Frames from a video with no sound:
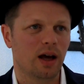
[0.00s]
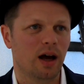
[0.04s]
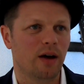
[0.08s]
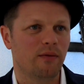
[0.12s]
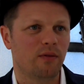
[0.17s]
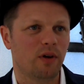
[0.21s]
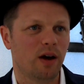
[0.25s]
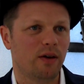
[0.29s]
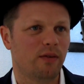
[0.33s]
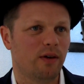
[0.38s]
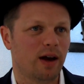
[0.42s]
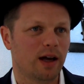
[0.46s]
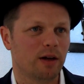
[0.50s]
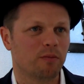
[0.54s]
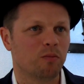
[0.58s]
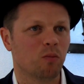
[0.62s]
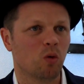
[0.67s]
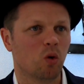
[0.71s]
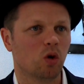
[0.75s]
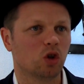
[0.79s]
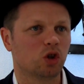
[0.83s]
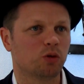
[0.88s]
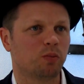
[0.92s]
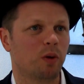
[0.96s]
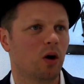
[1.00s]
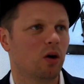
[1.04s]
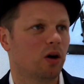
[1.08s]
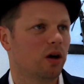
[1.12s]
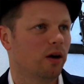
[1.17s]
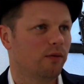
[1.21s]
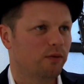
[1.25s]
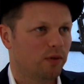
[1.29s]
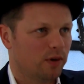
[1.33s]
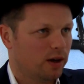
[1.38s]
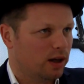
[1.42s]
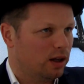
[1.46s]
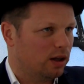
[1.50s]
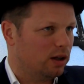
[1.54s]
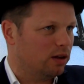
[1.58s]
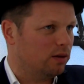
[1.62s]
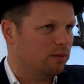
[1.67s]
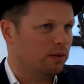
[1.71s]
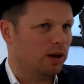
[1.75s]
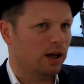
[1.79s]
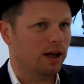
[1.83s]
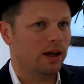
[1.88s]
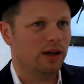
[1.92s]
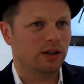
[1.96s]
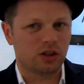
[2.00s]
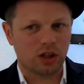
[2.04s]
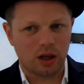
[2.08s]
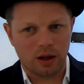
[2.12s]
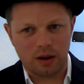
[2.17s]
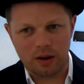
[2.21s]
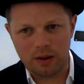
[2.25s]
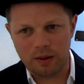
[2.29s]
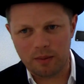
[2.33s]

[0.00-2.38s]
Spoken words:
I've had more spoke. It's a